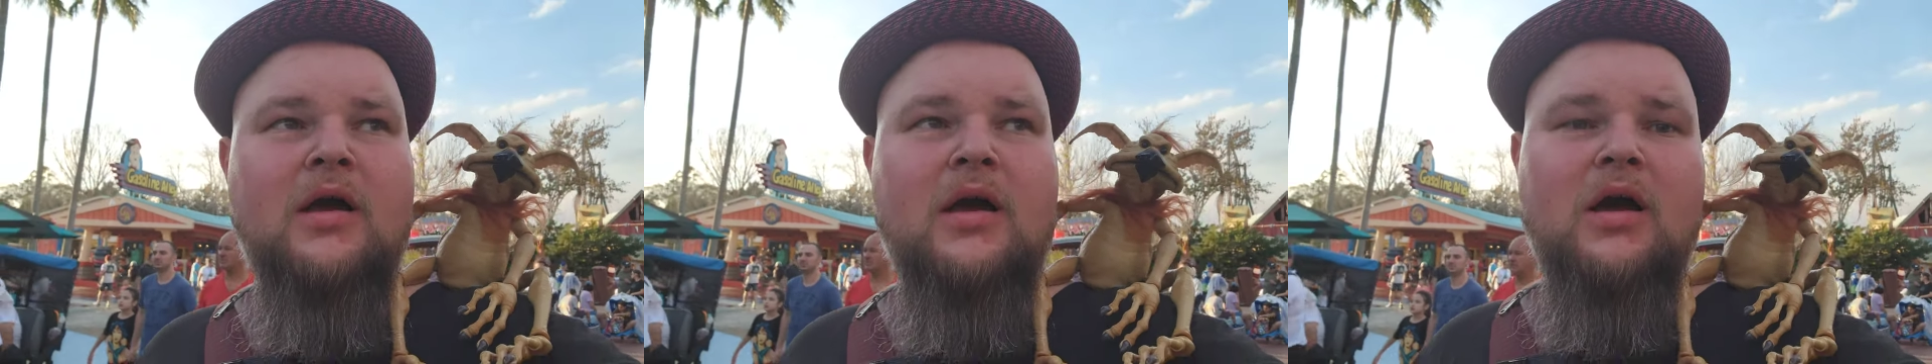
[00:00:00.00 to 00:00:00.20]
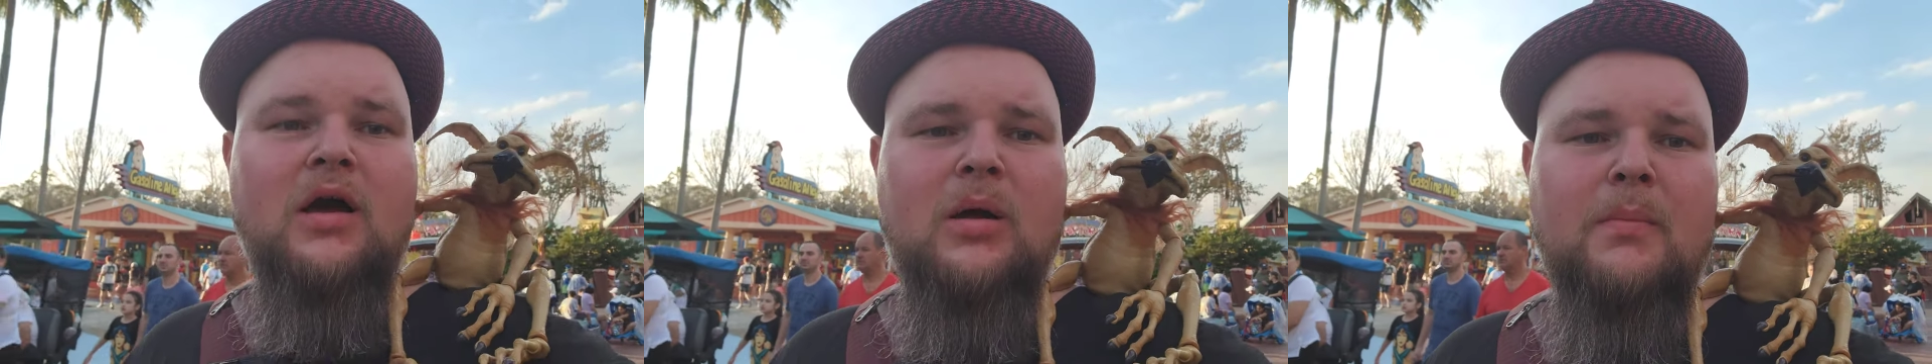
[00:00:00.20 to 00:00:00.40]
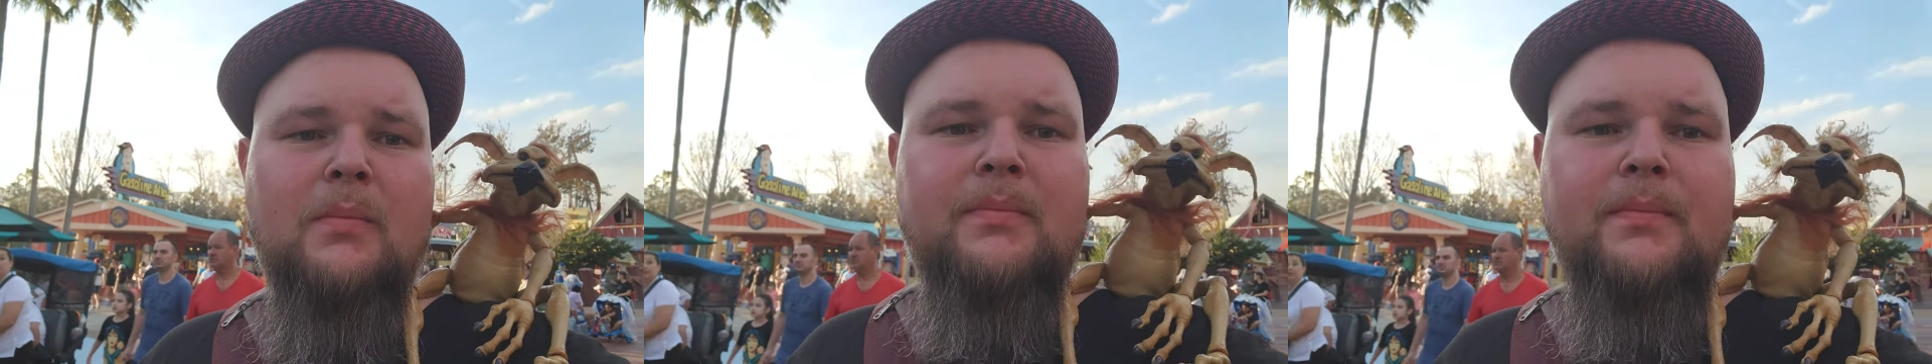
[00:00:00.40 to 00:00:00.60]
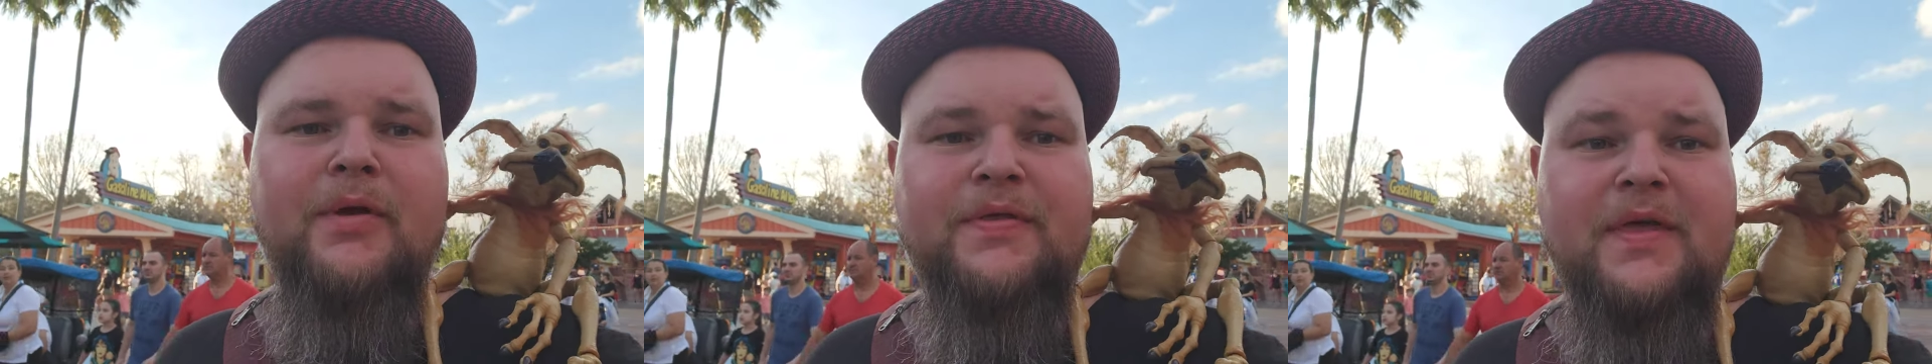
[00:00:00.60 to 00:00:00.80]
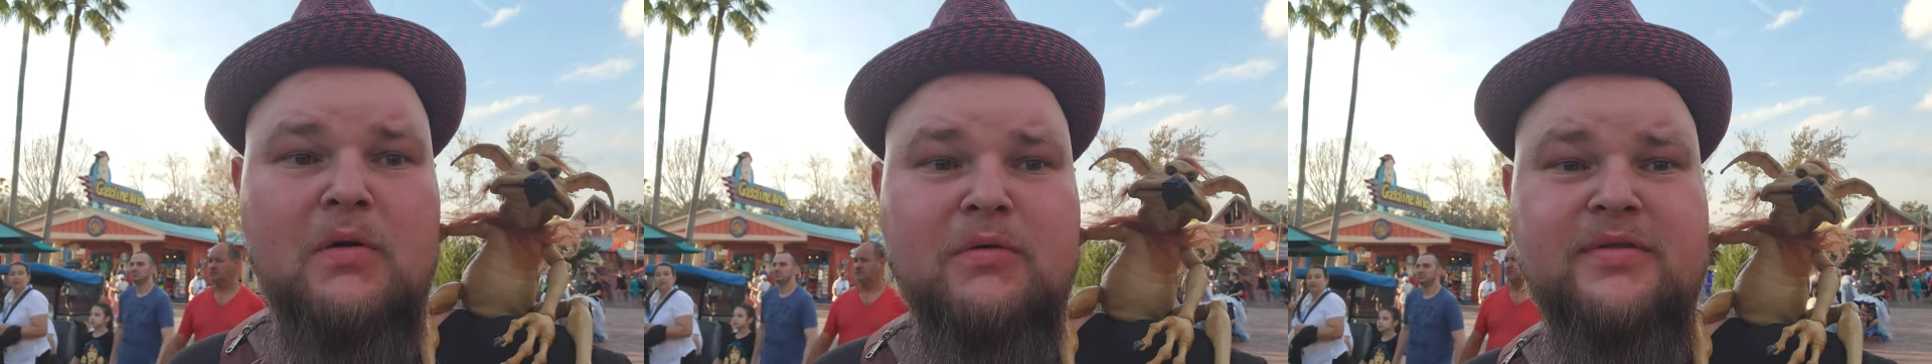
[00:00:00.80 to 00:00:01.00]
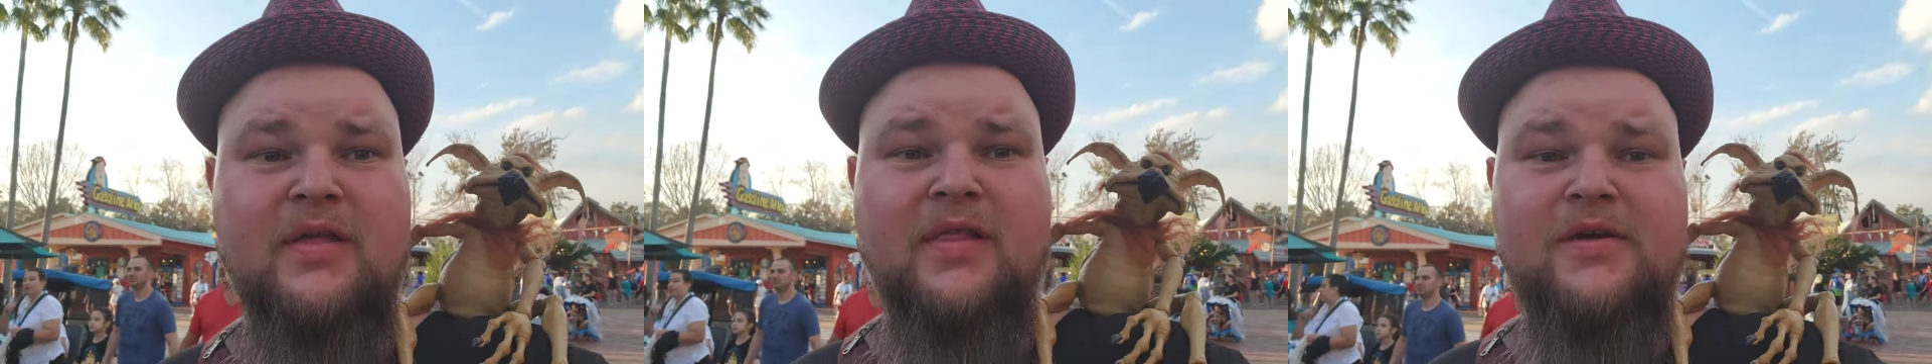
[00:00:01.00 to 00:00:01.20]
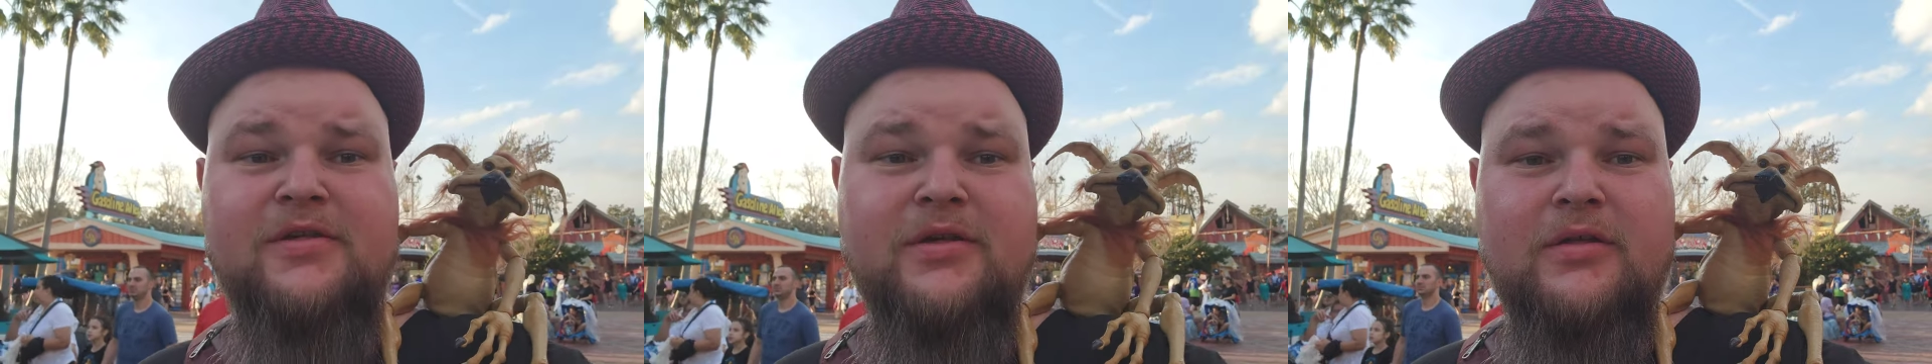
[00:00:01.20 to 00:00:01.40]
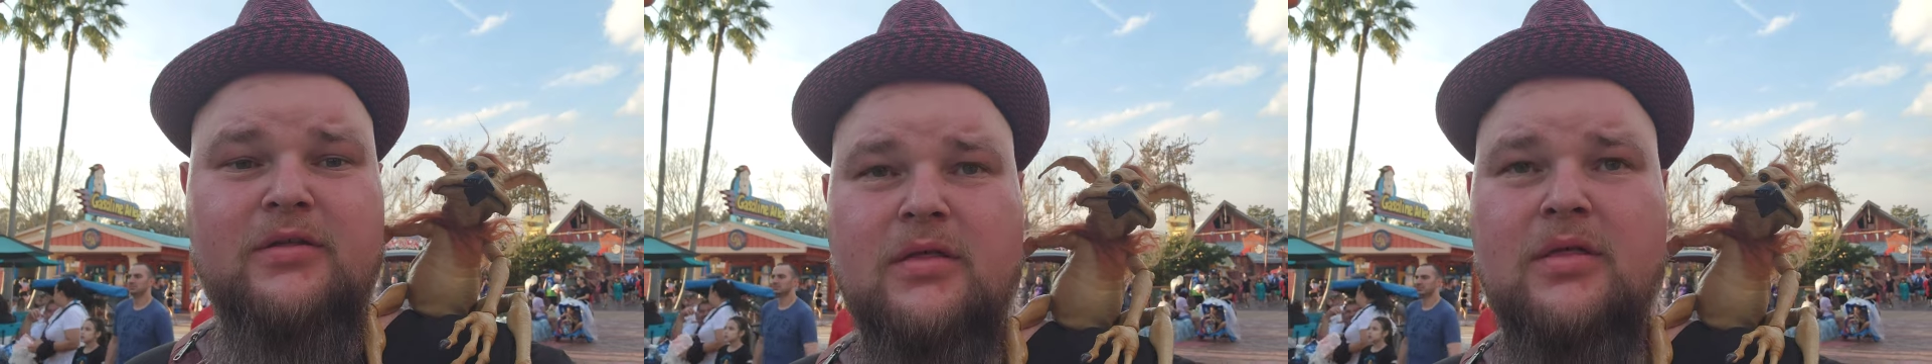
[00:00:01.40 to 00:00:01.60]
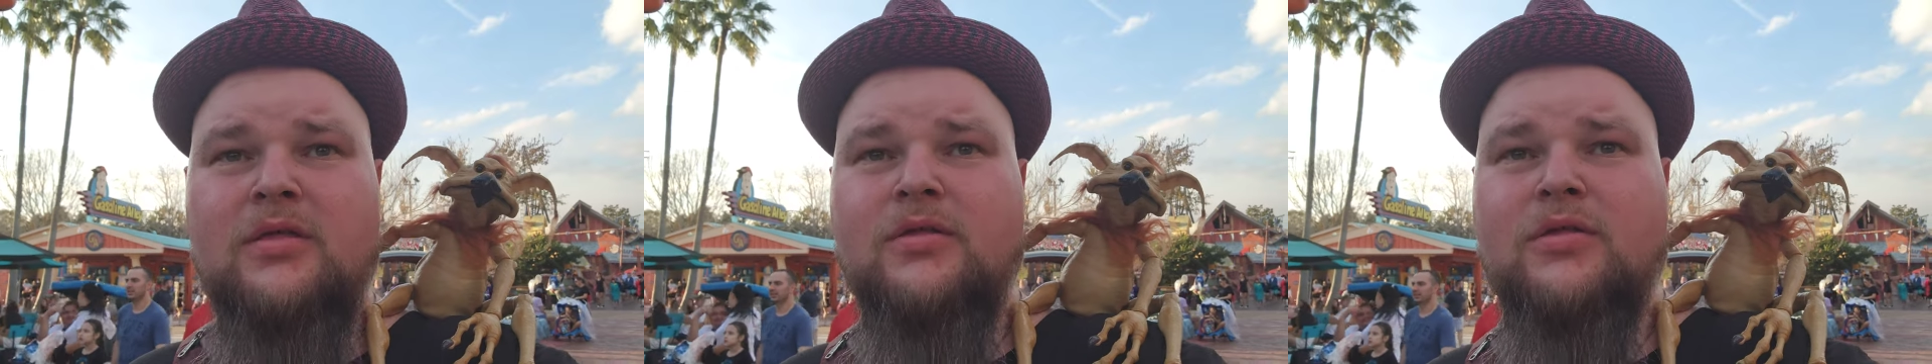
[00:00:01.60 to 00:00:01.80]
But that was delicious.